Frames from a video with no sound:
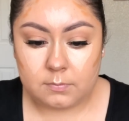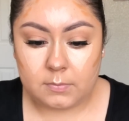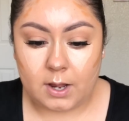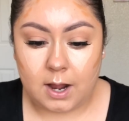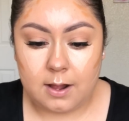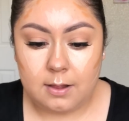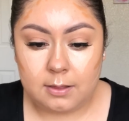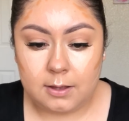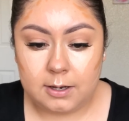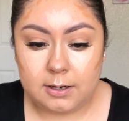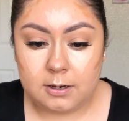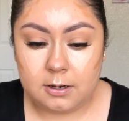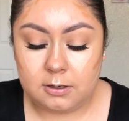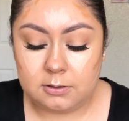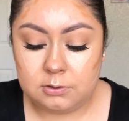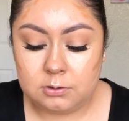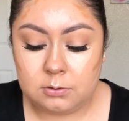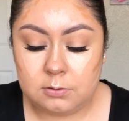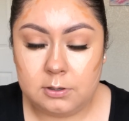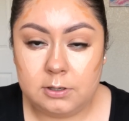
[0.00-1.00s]
I like
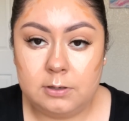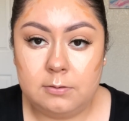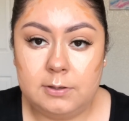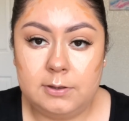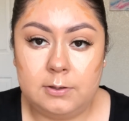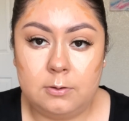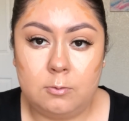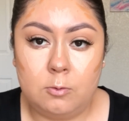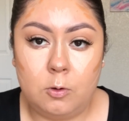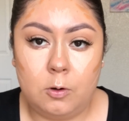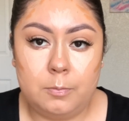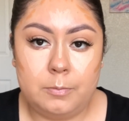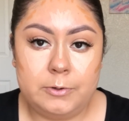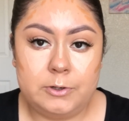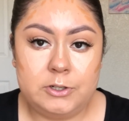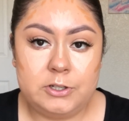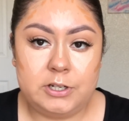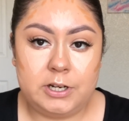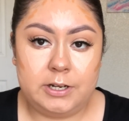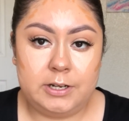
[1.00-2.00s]
contouring with the warmer
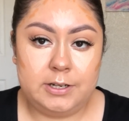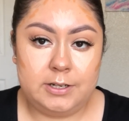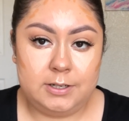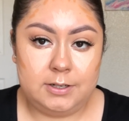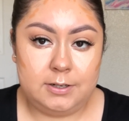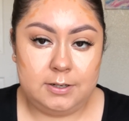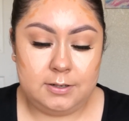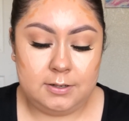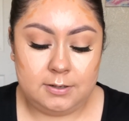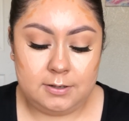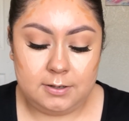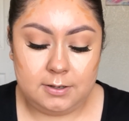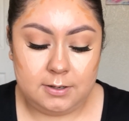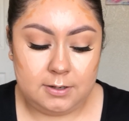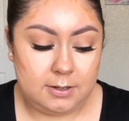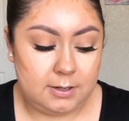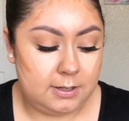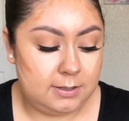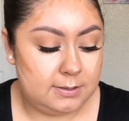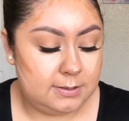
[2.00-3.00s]
shade
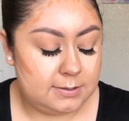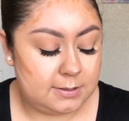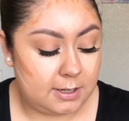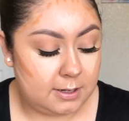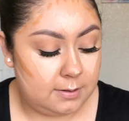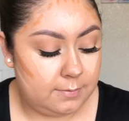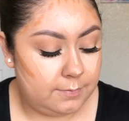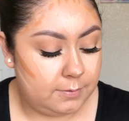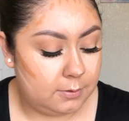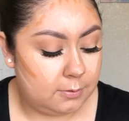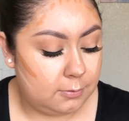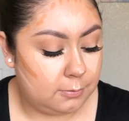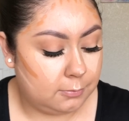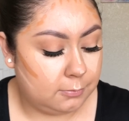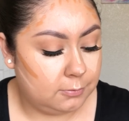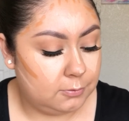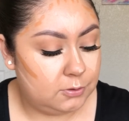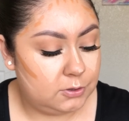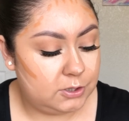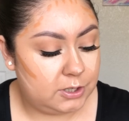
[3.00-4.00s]
instead of a
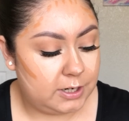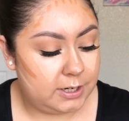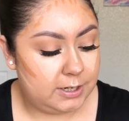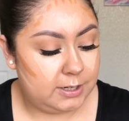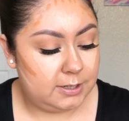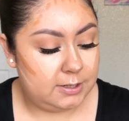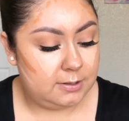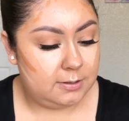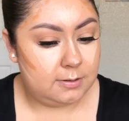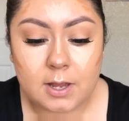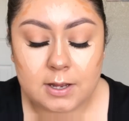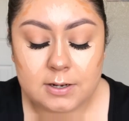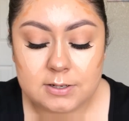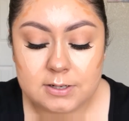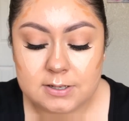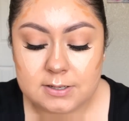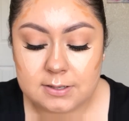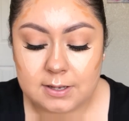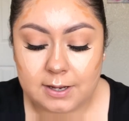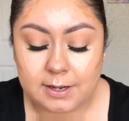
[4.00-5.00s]
cool shade. I
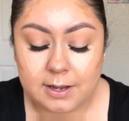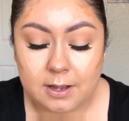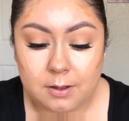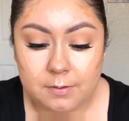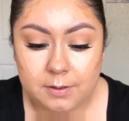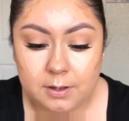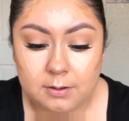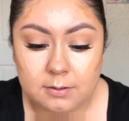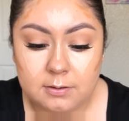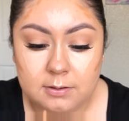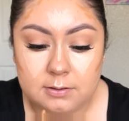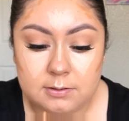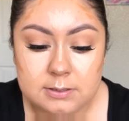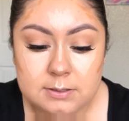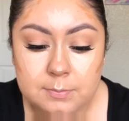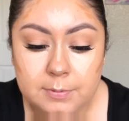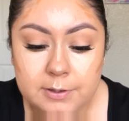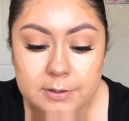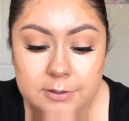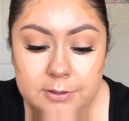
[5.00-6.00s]
just like how that looks
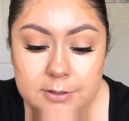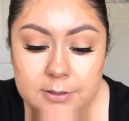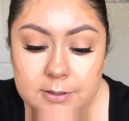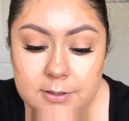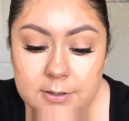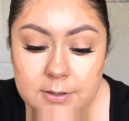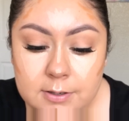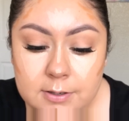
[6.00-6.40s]
better.